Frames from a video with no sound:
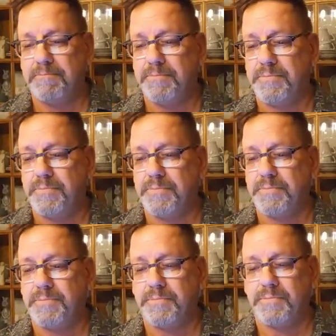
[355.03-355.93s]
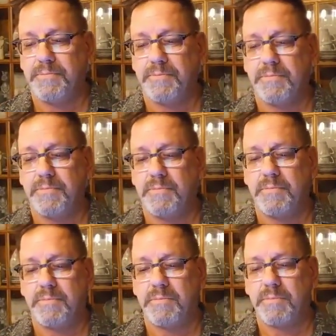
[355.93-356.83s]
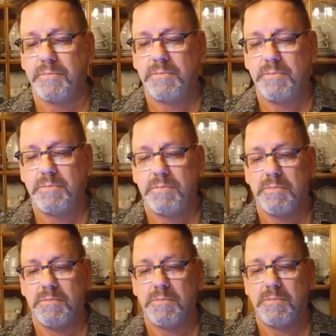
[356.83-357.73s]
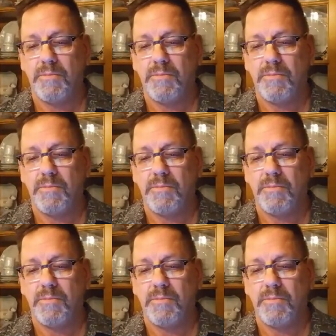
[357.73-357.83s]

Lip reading: (silence)